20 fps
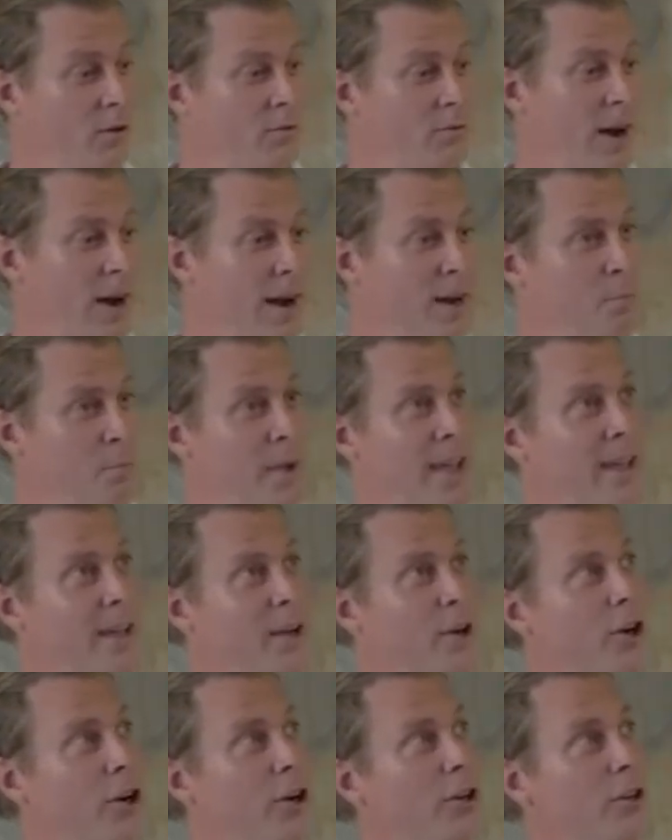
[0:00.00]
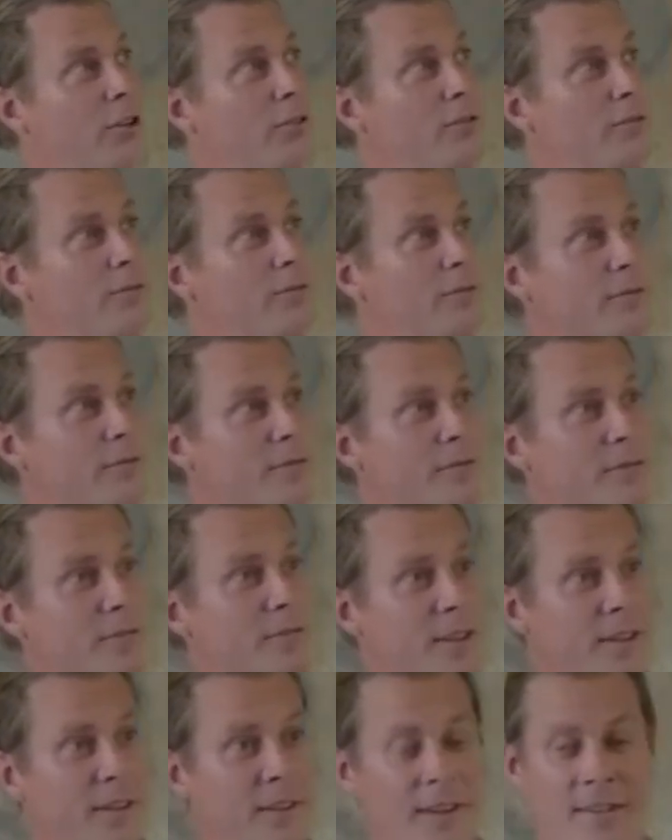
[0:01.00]
a rainmaker.
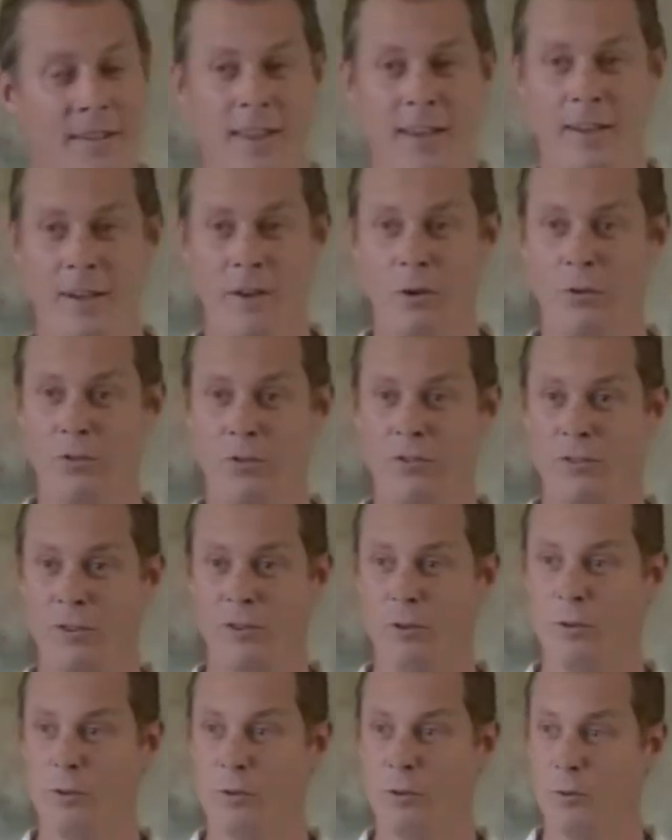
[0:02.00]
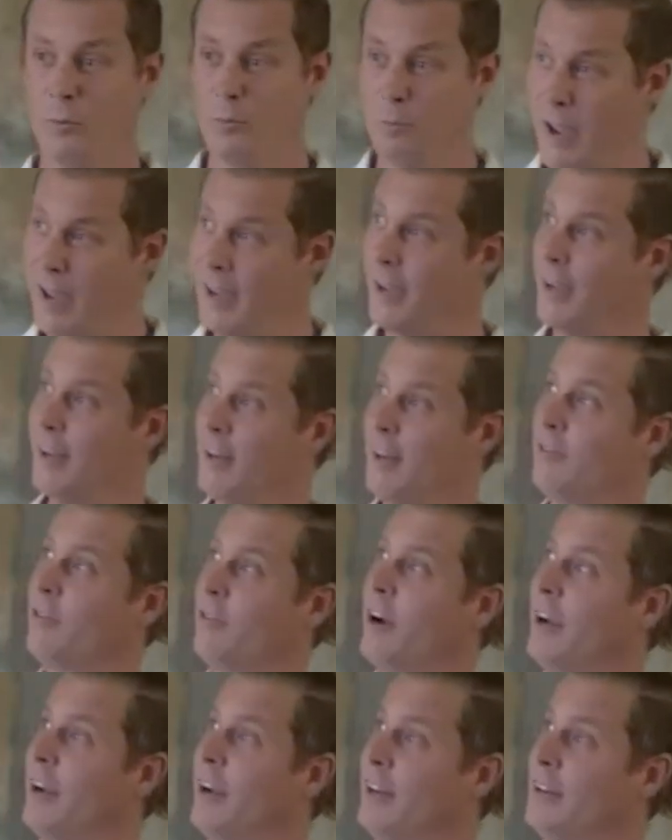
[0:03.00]
And then that goes to making
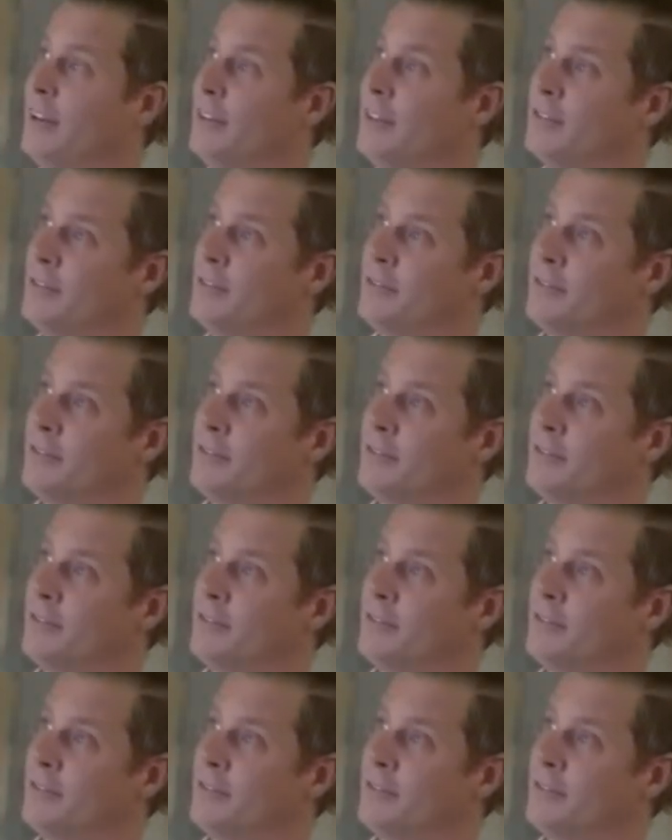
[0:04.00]
it rain.